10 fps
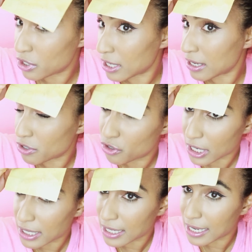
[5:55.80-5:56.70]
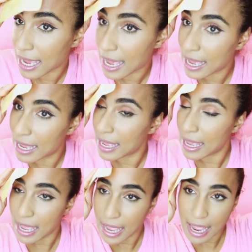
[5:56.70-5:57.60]
sheets just to get
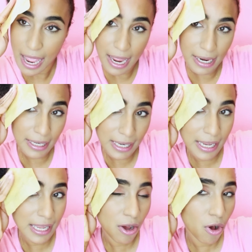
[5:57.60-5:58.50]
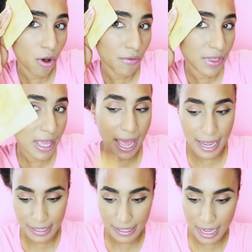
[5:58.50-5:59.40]
any of the
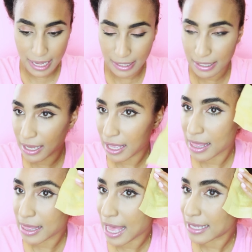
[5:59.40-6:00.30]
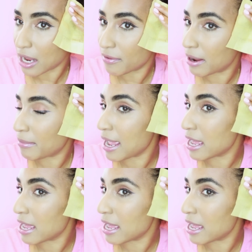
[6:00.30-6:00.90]
excess that's around my